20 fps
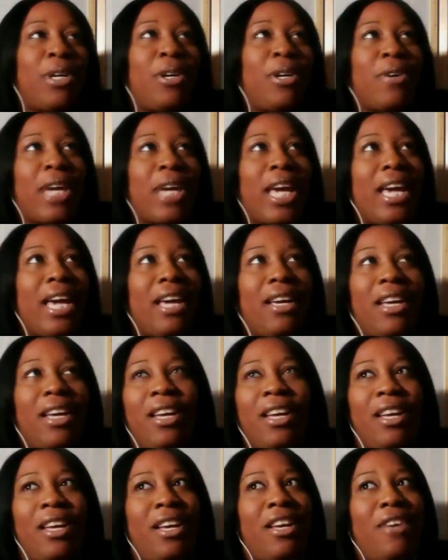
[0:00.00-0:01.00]
Well,
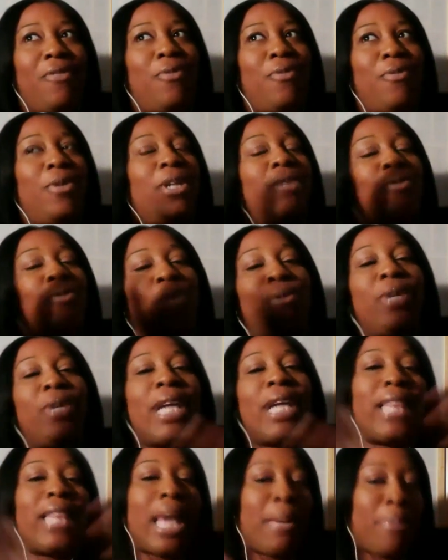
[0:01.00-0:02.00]
okay, we
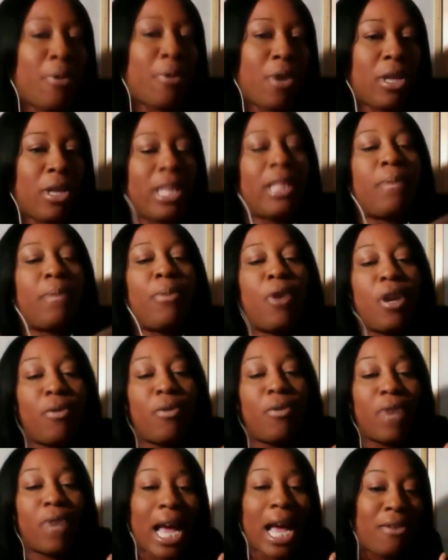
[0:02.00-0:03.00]
were at that point, the
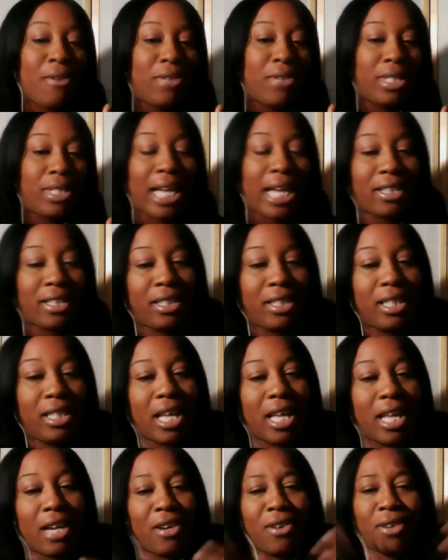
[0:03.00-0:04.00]
point when I was
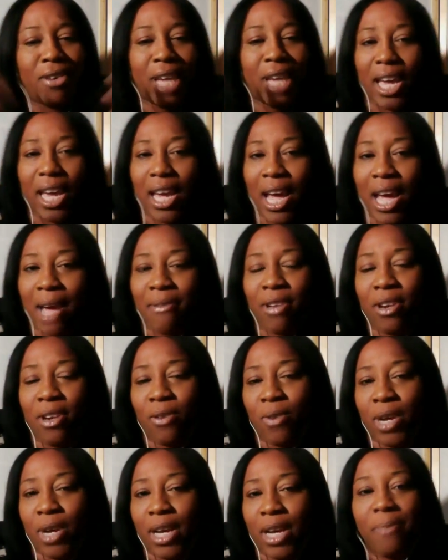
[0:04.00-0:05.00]
actually like, okay,
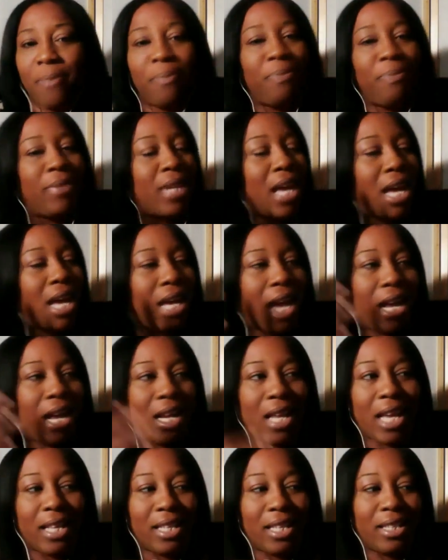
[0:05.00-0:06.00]
you know what? I
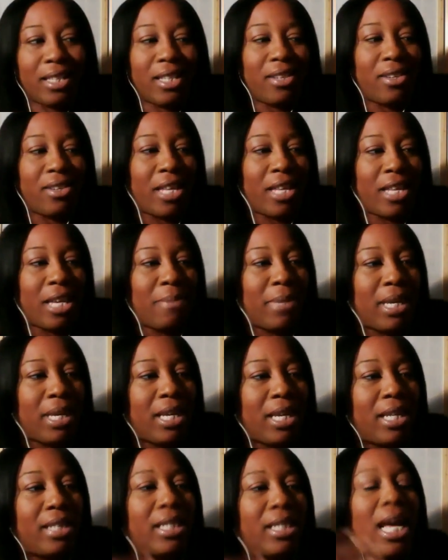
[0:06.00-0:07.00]
kind of like this other thing
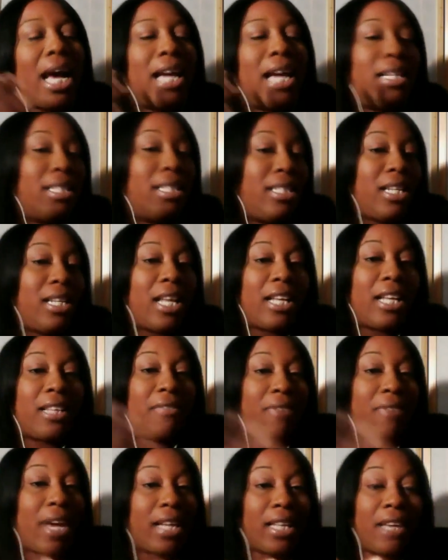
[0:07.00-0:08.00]
because I just didn't
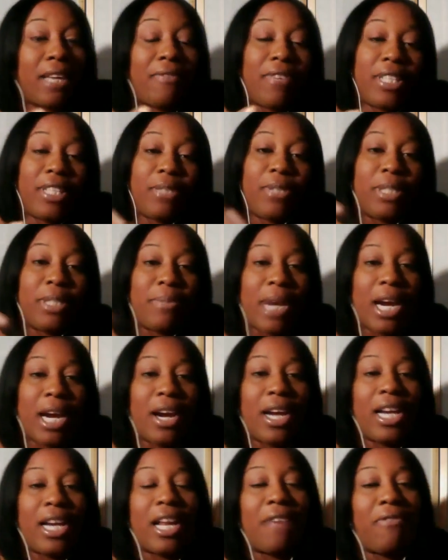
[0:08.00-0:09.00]
like the fact that Fitz was
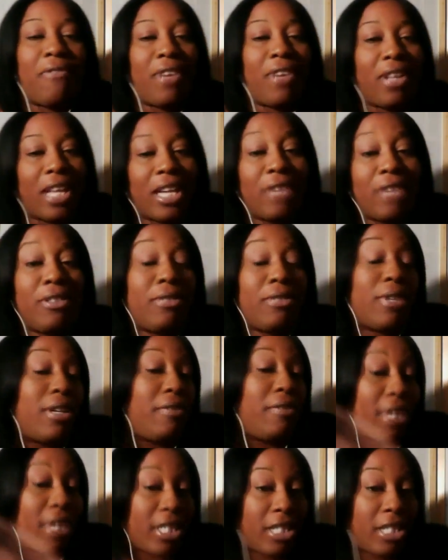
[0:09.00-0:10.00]
married, and I felt like it was
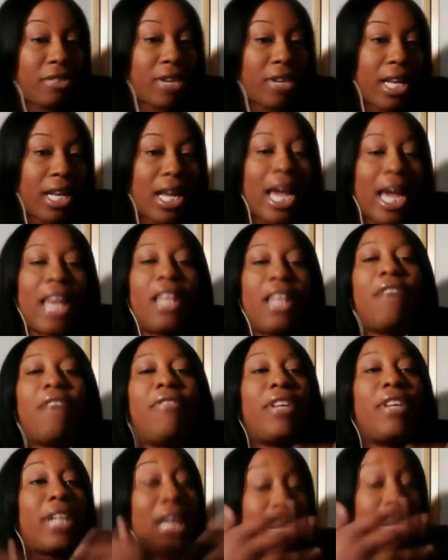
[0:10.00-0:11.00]
very frustrating. I
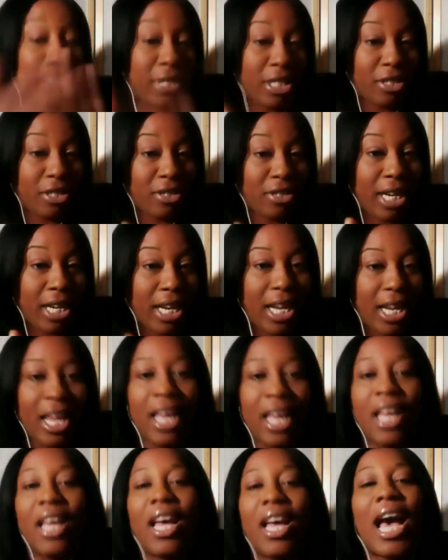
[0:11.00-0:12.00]
love their
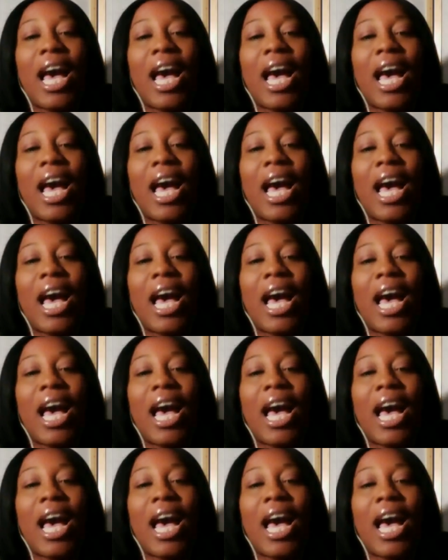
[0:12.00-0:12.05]
chemistry.